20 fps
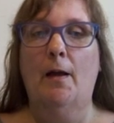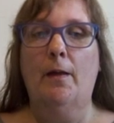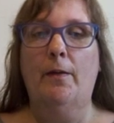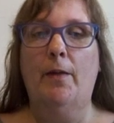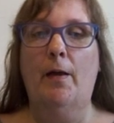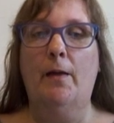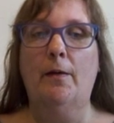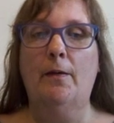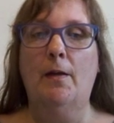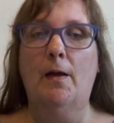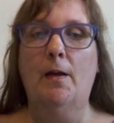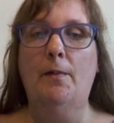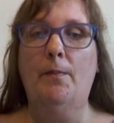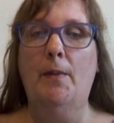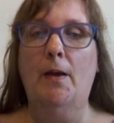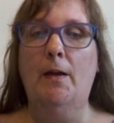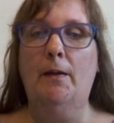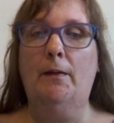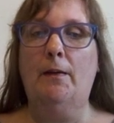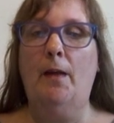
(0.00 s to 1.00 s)
Then they
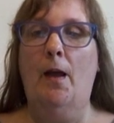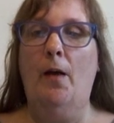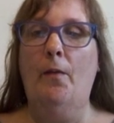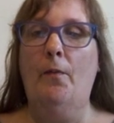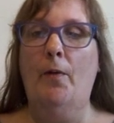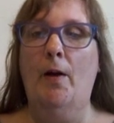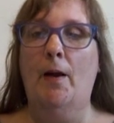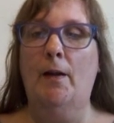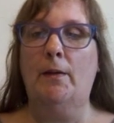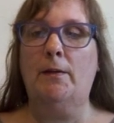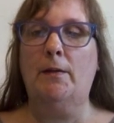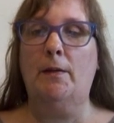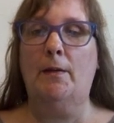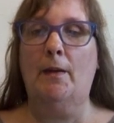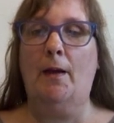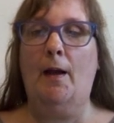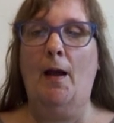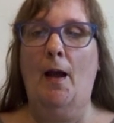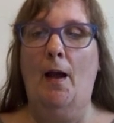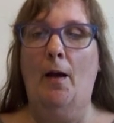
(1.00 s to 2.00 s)
made their way to
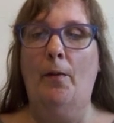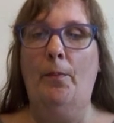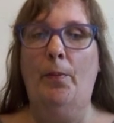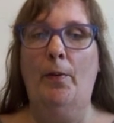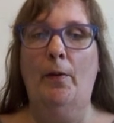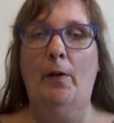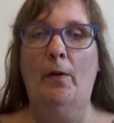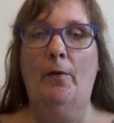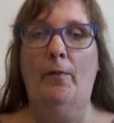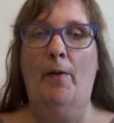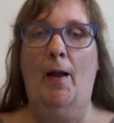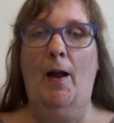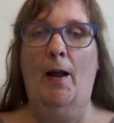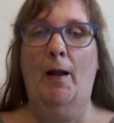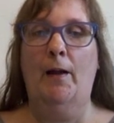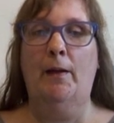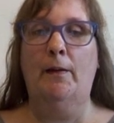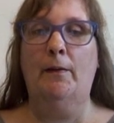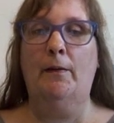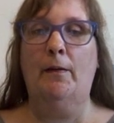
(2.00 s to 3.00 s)
the caterpillar
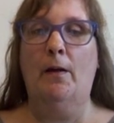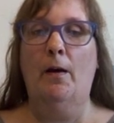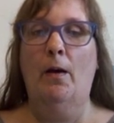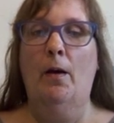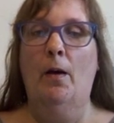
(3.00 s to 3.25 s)
ride.